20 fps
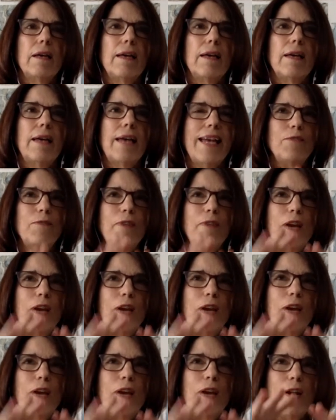it's
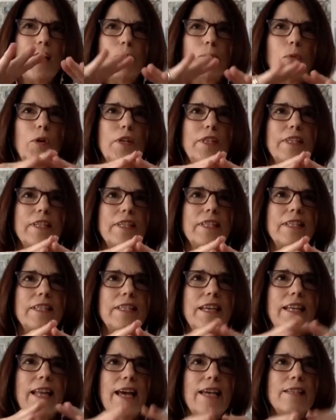very
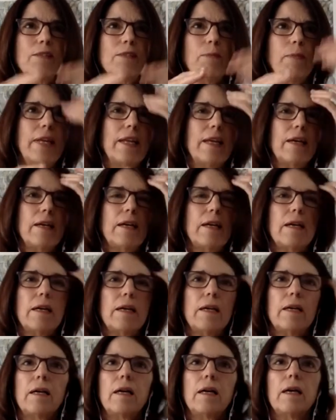important. It has been a,
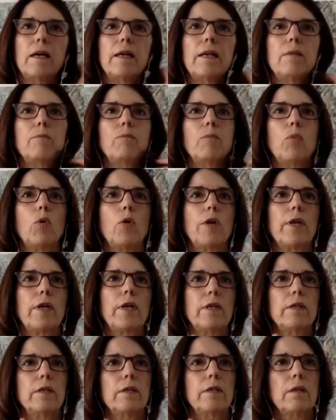a an
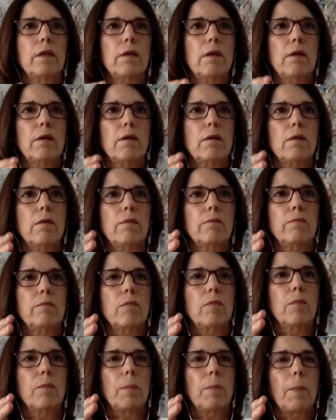important um,
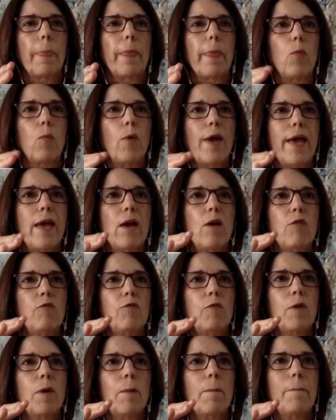way of
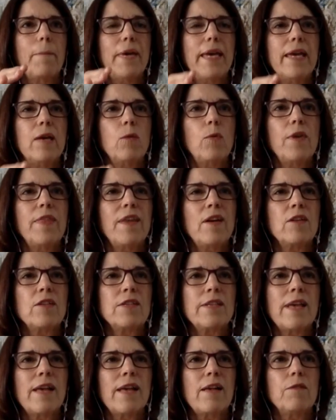being with
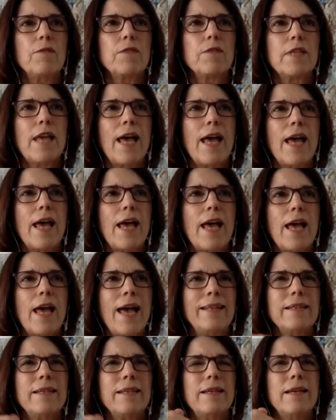ourselves
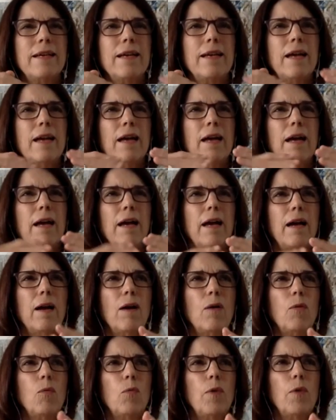and
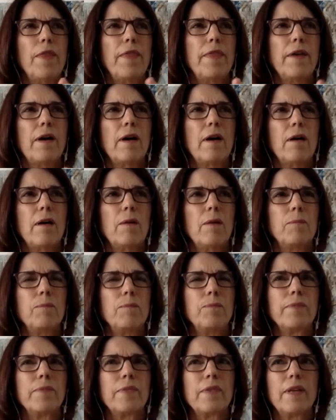with um,
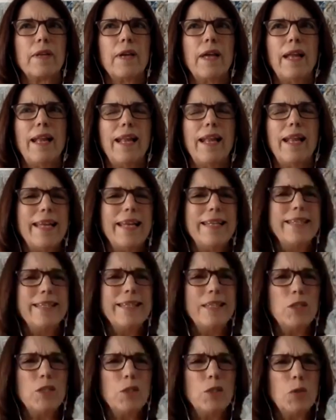
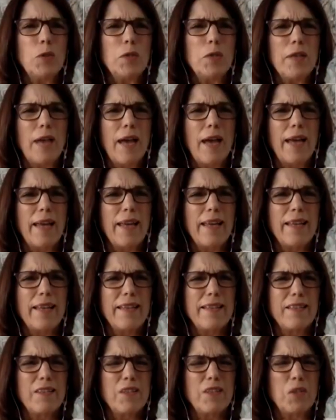lentitude. I, it,
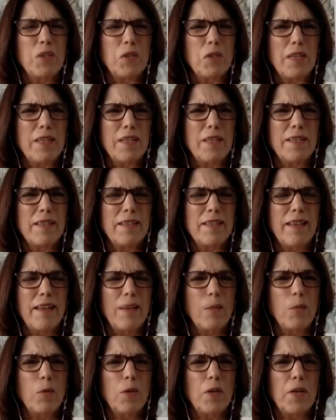do, is that
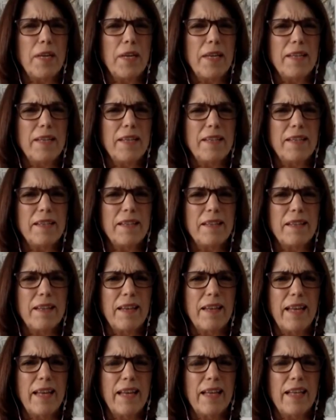word in,
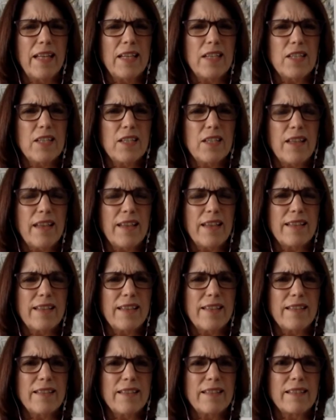in English
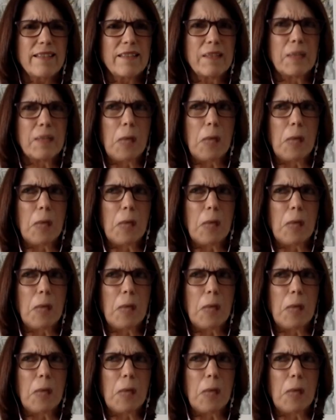exists?